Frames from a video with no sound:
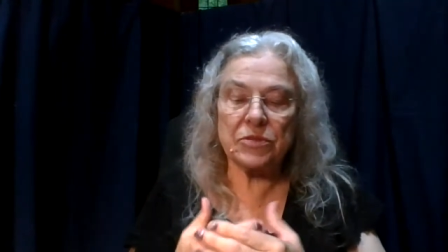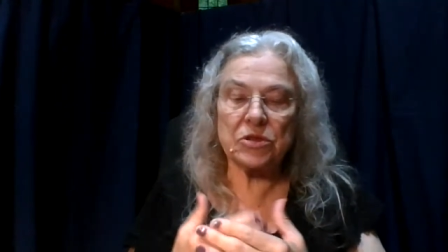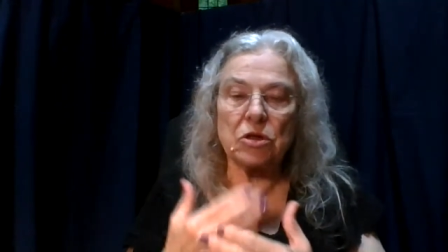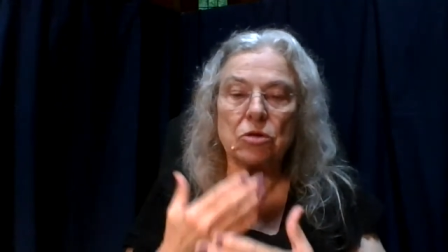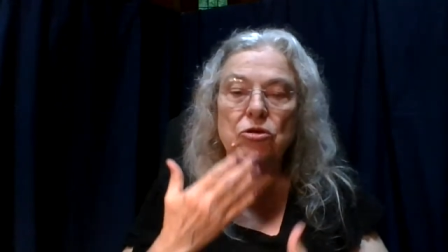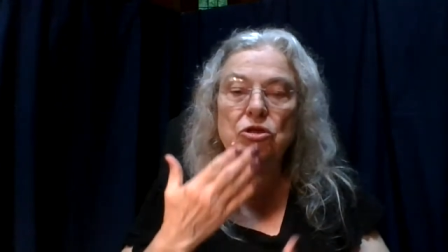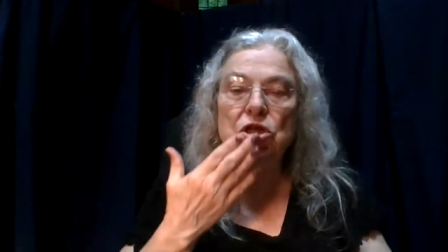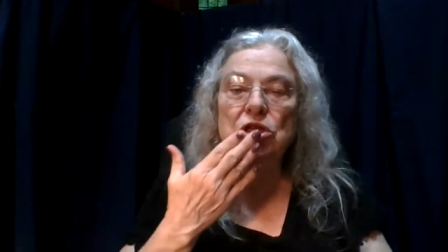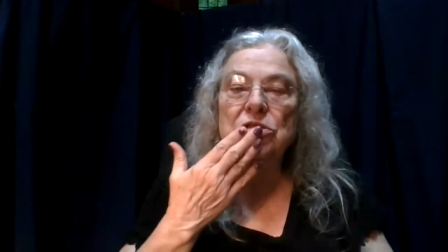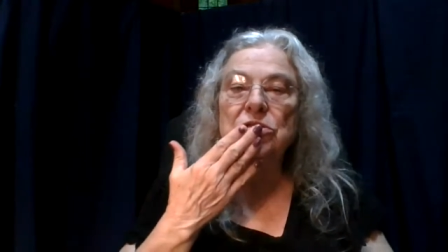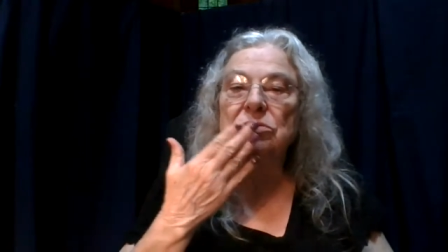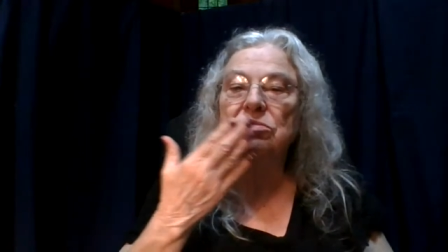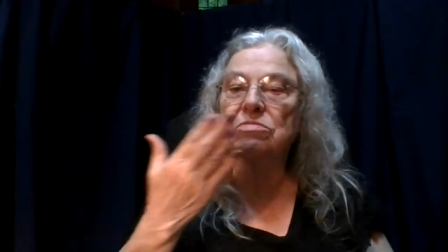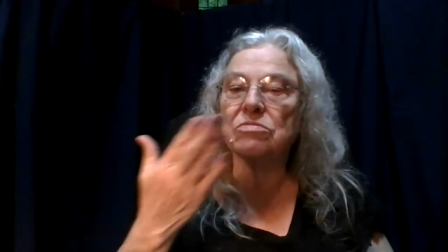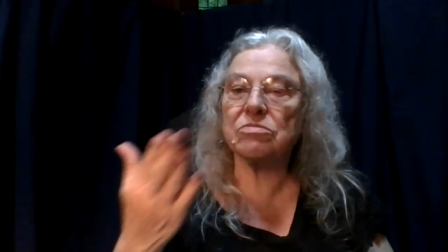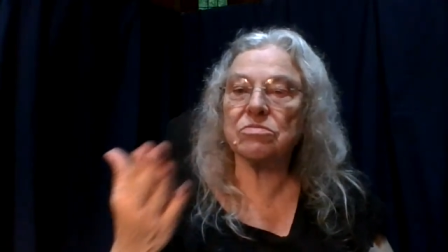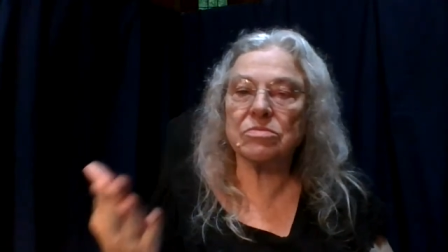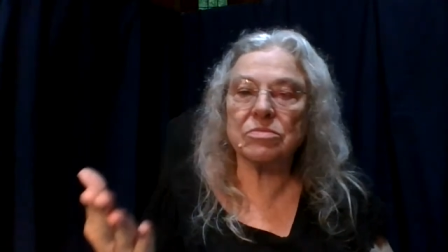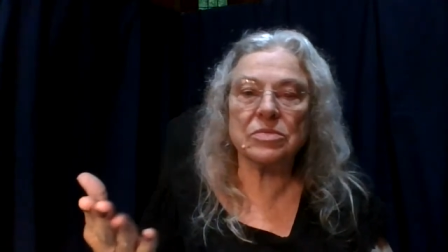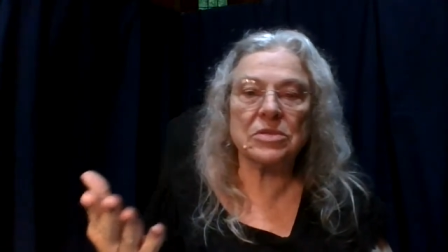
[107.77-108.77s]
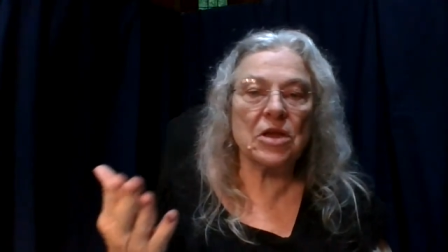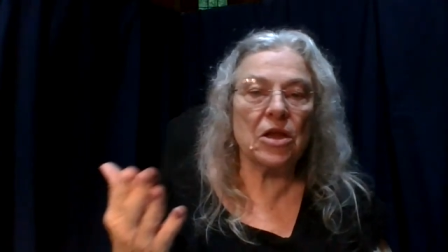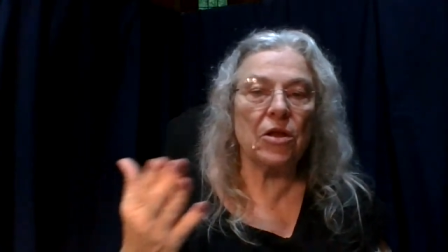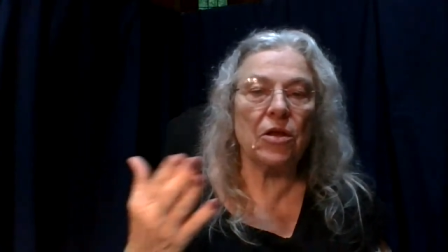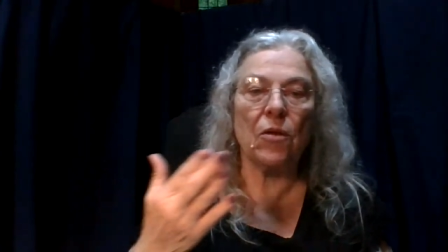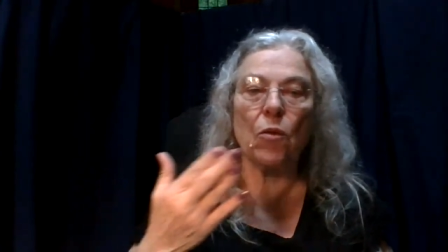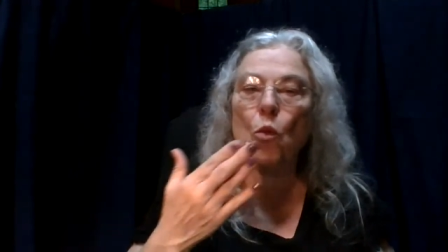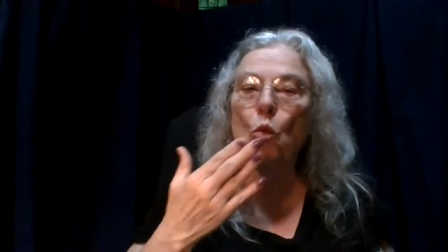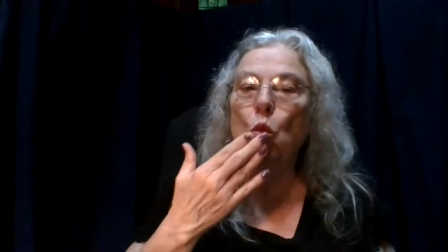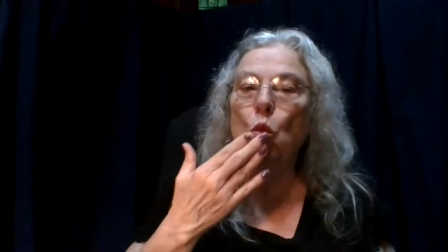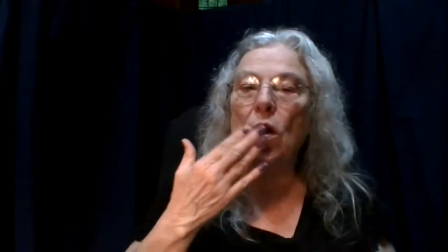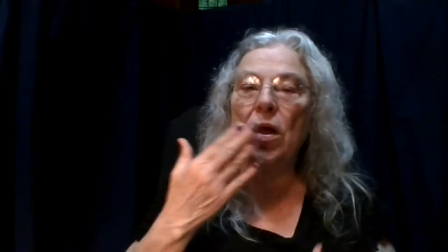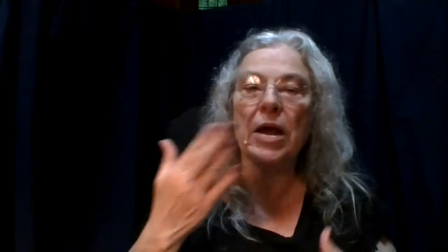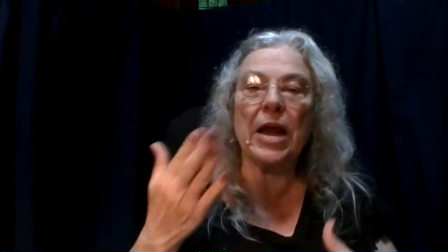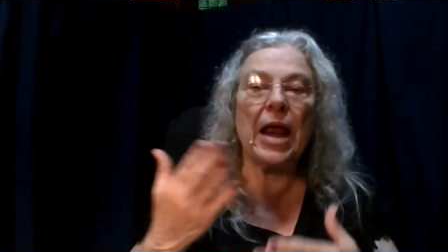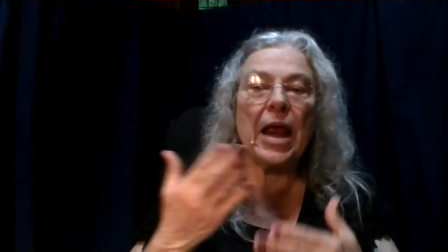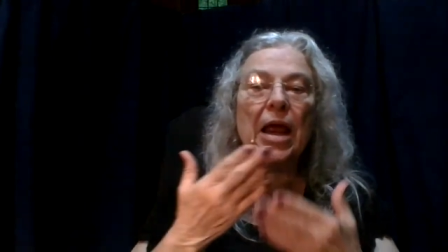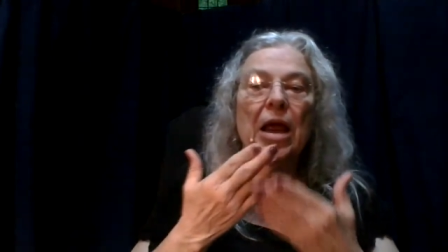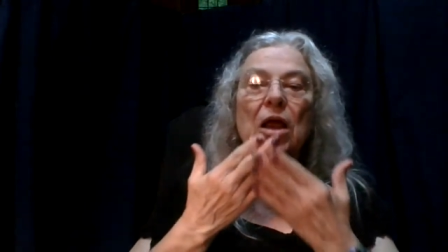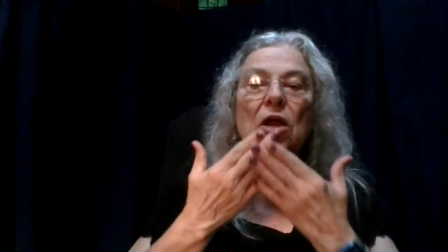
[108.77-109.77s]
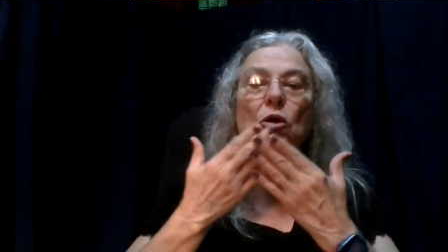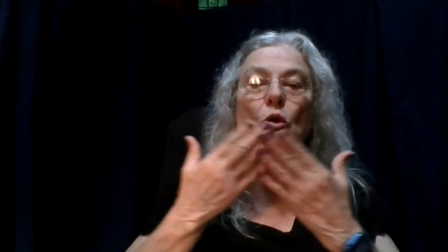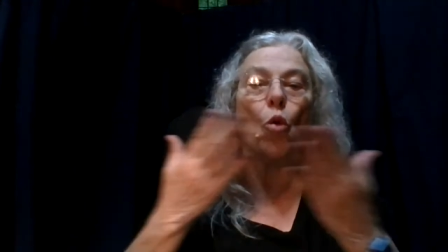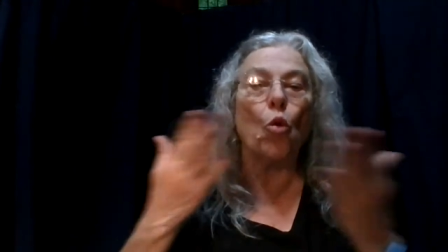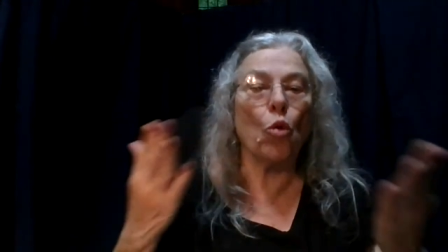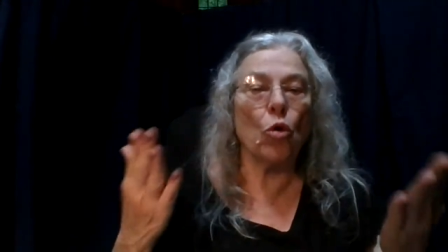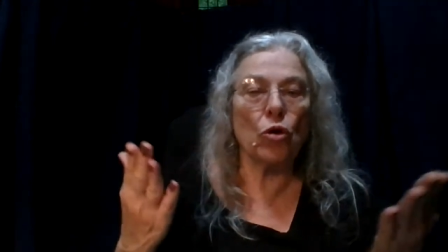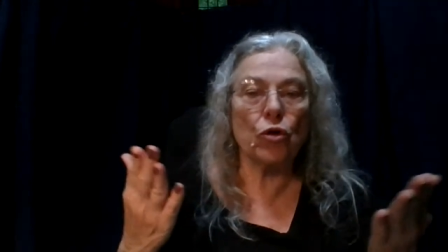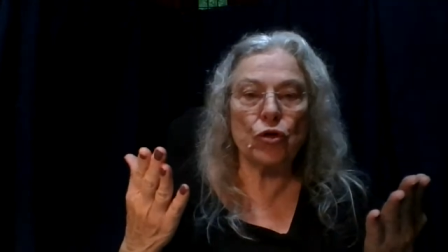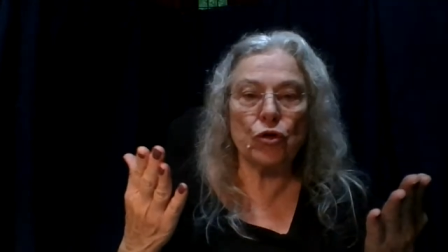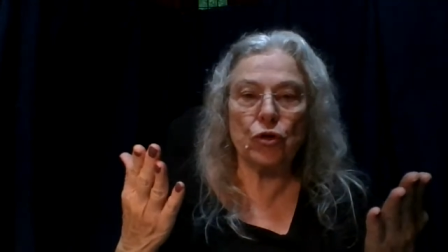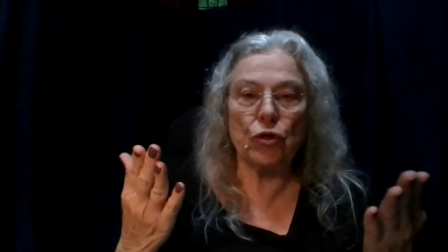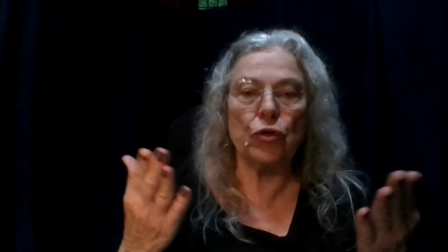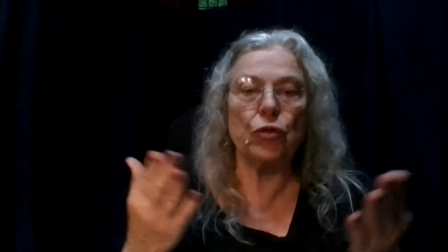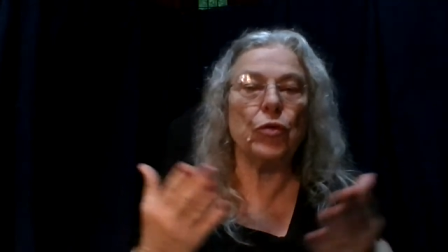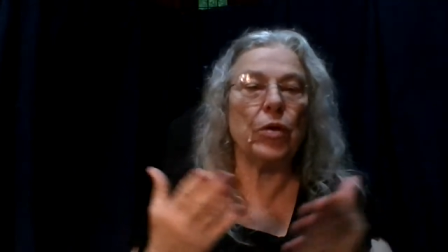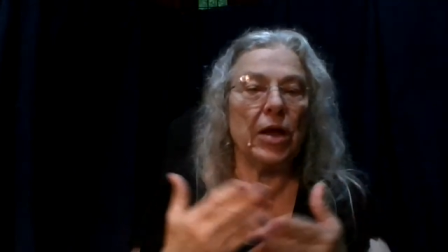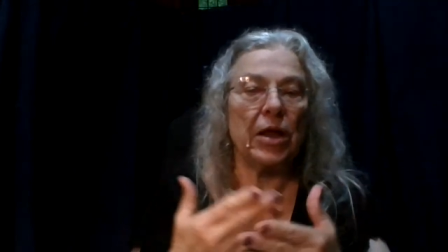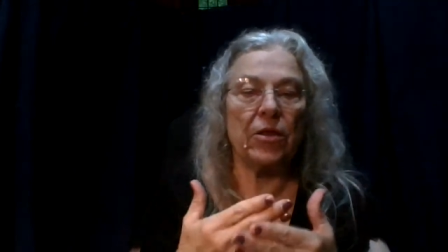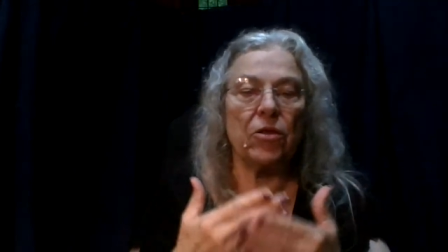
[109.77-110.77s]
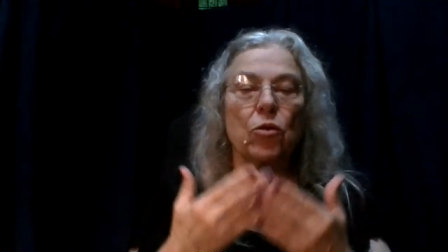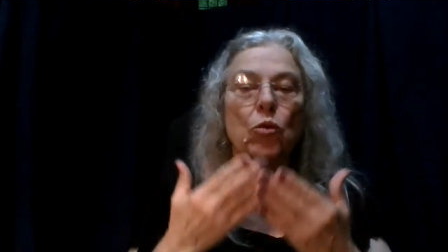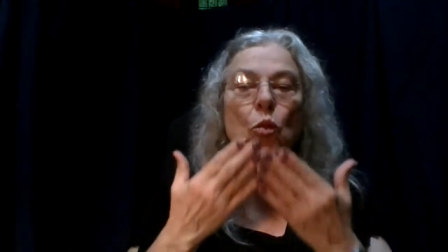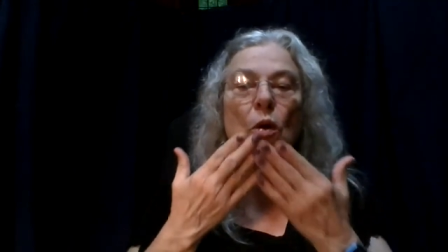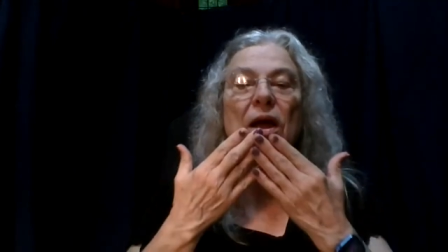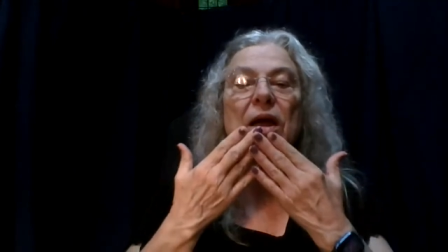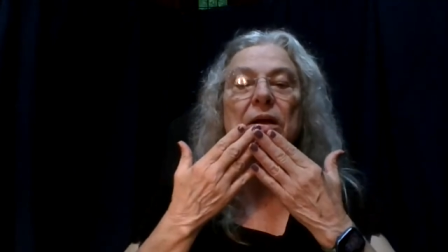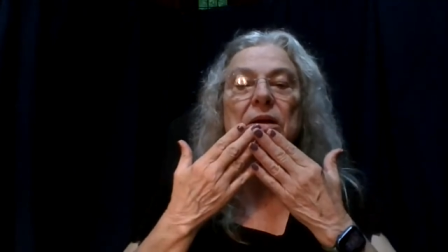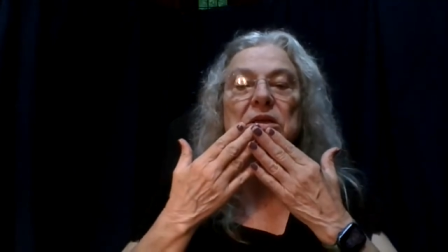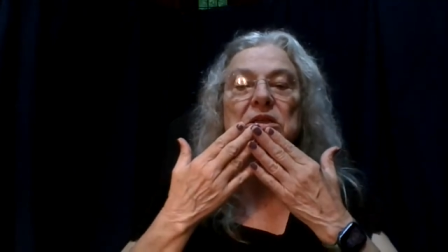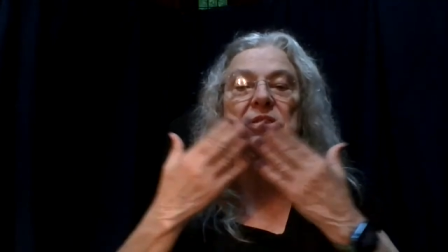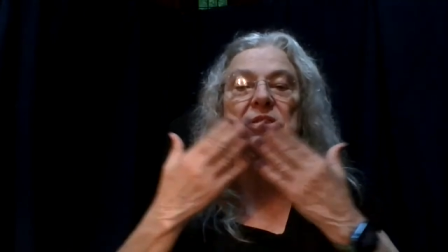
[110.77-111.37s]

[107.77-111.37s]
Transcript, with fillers: So just eh, one hand or two, either way,